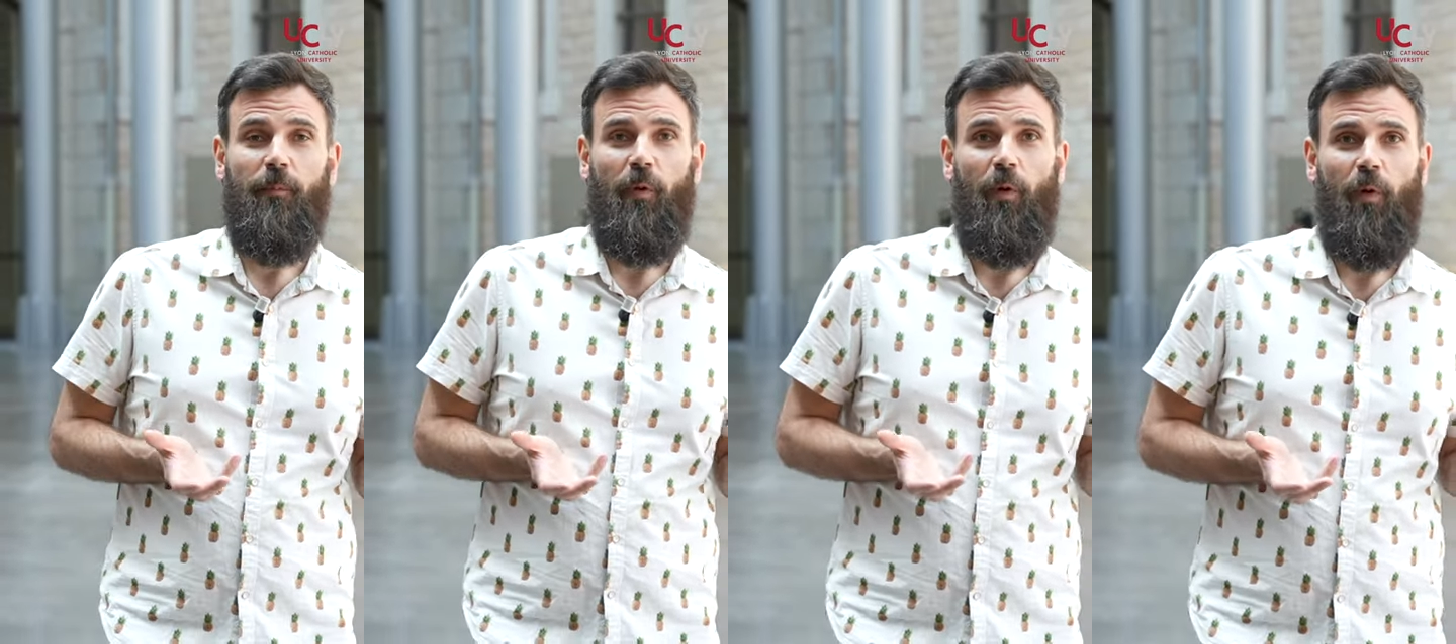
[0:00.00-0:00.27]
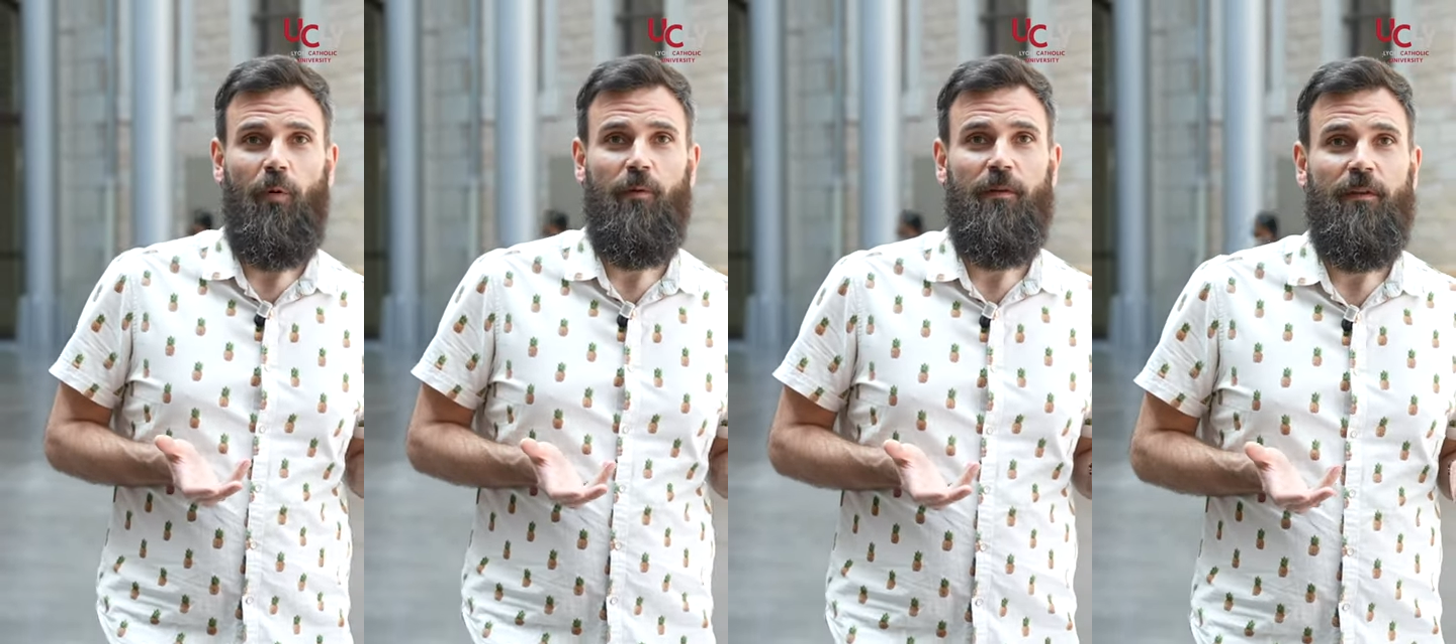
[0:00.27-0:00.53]

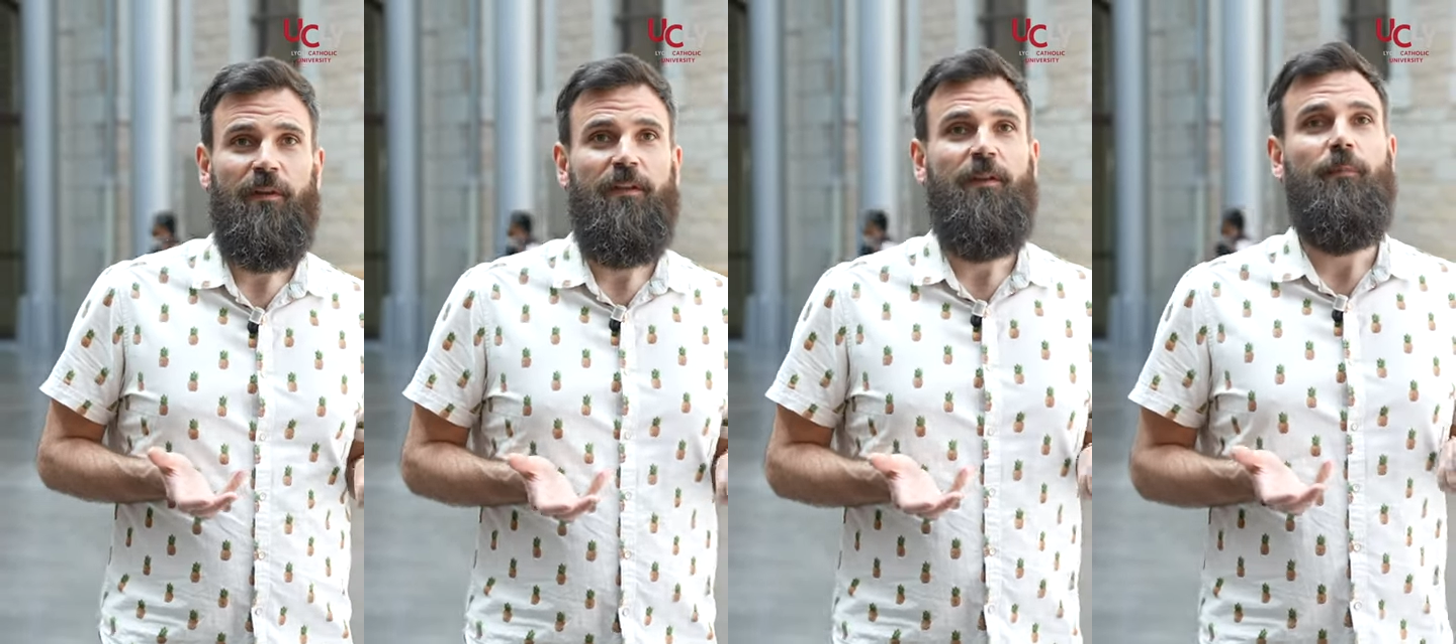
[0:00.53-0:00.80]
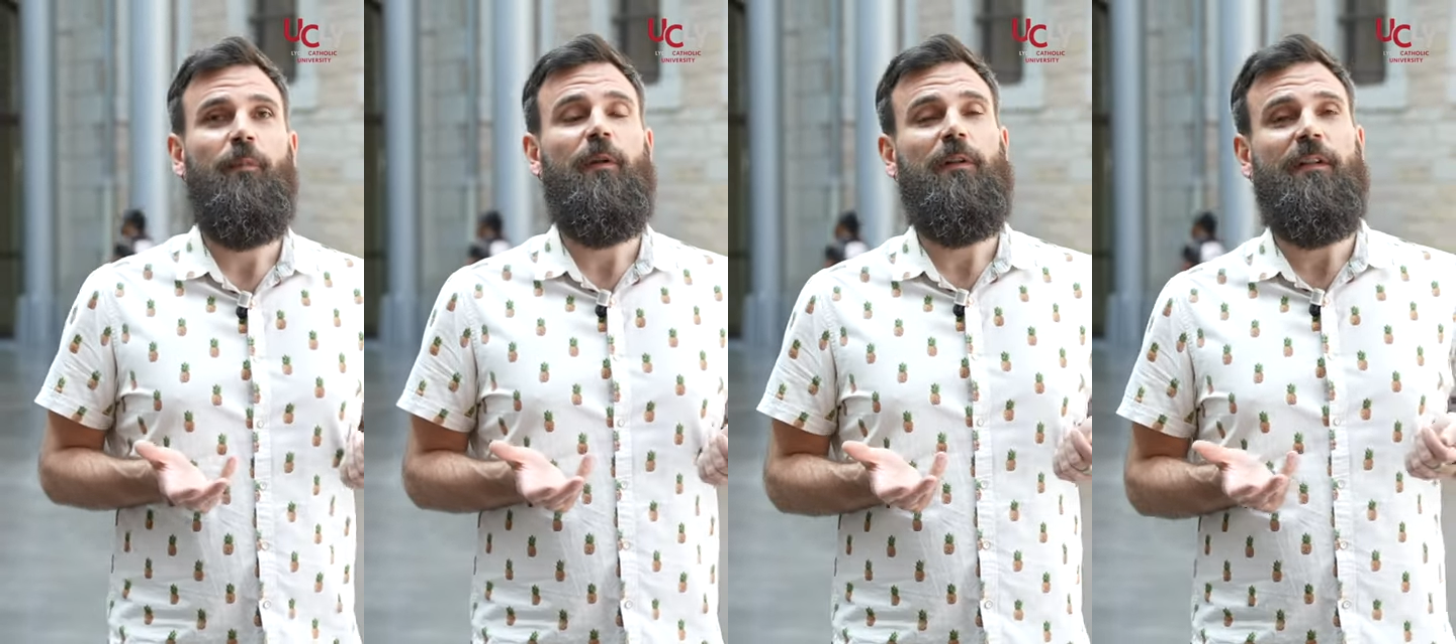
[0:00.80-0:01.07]
Paul,
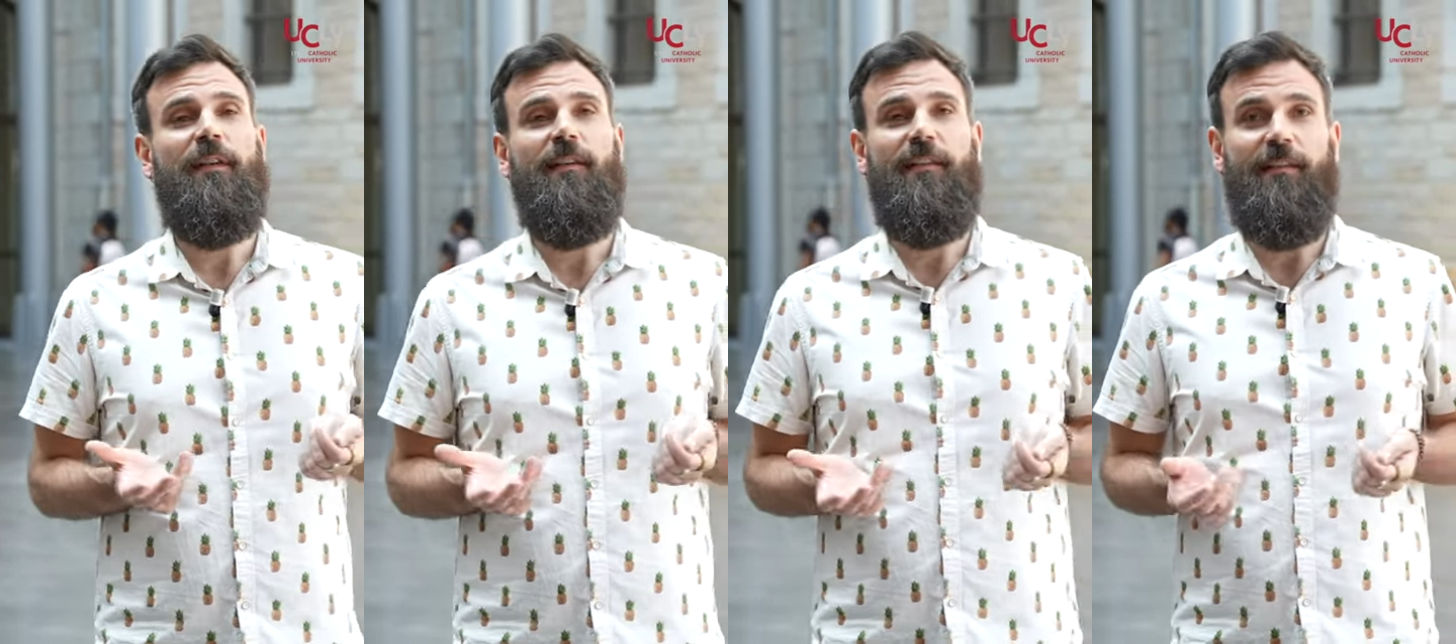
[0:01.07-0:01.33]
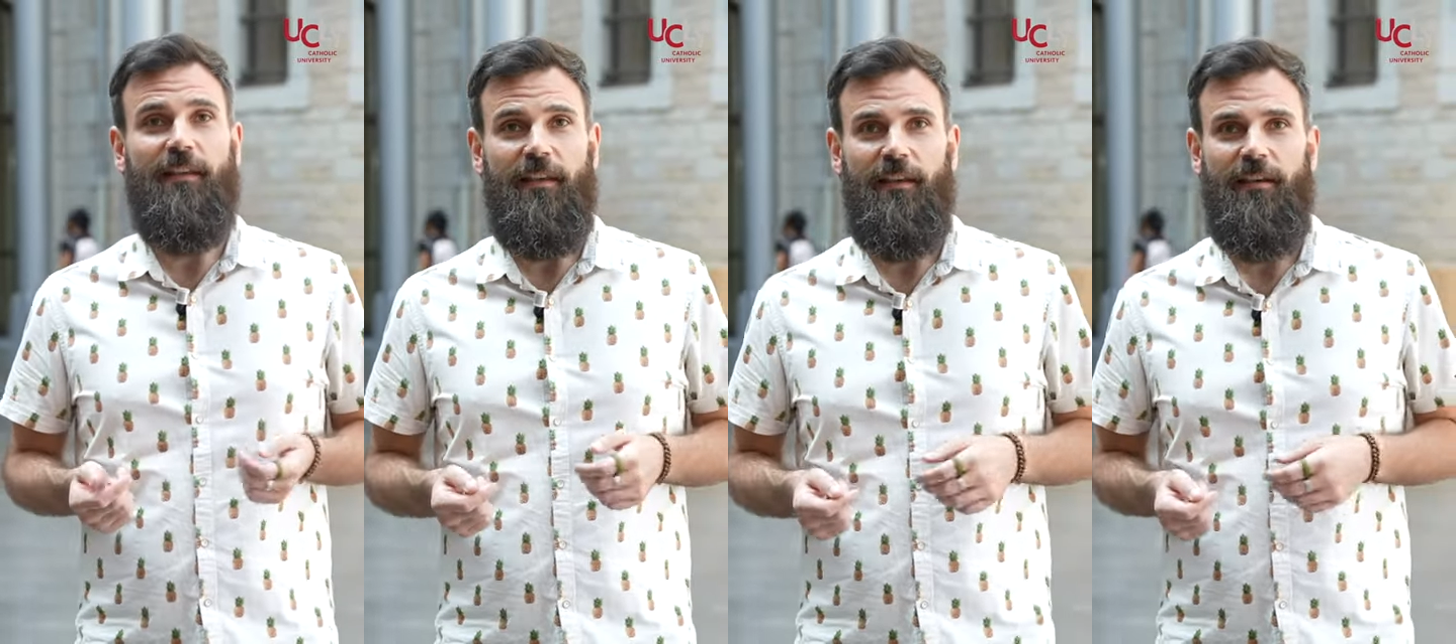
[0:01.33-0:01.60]
Building
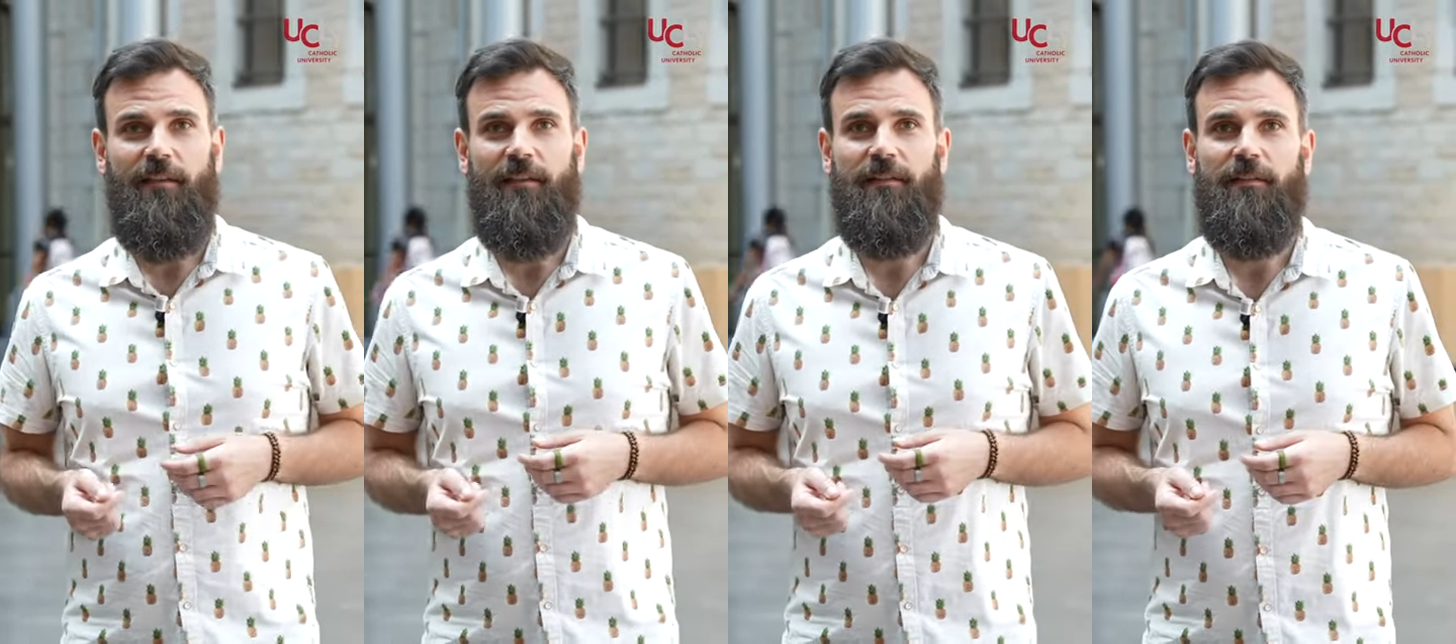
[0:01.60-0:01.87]
C,